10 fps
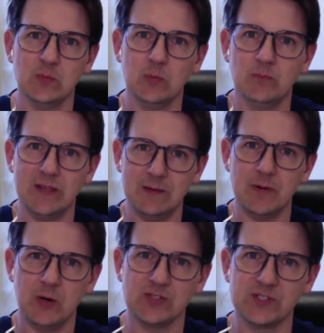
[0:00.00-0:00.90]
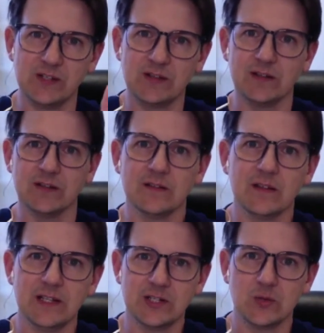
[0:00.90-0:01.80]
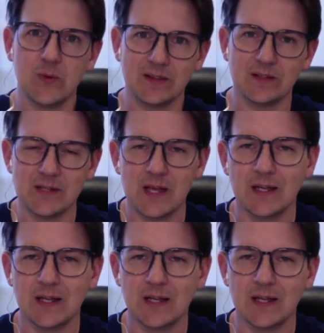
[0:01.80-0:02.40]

We'll keep posting the links throughout the day.